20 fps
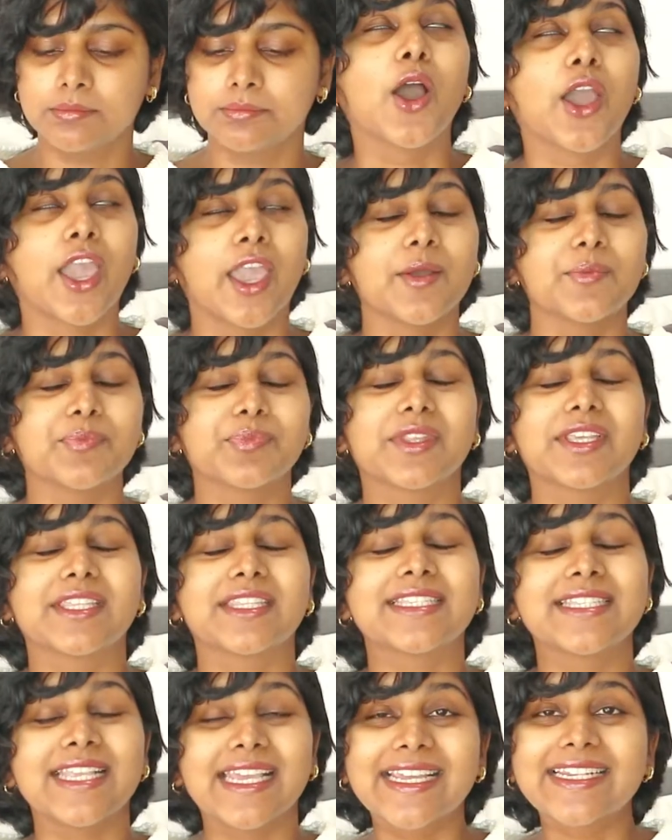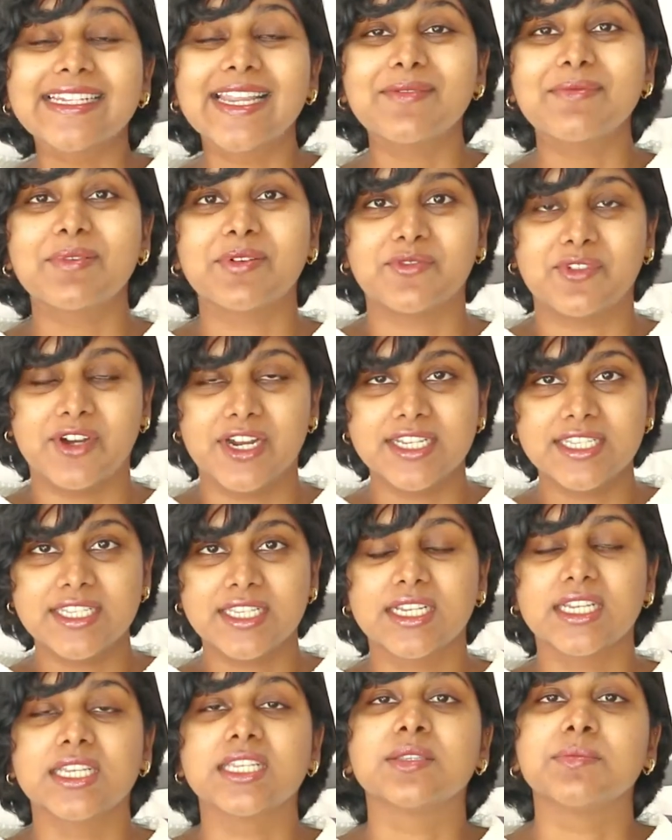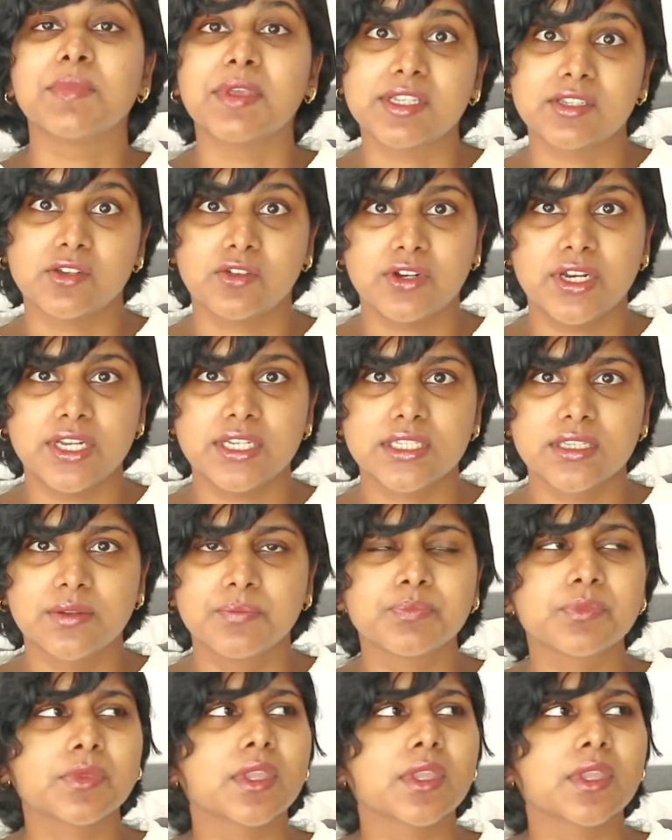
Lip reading: Okay, the second type of rest is mental rest.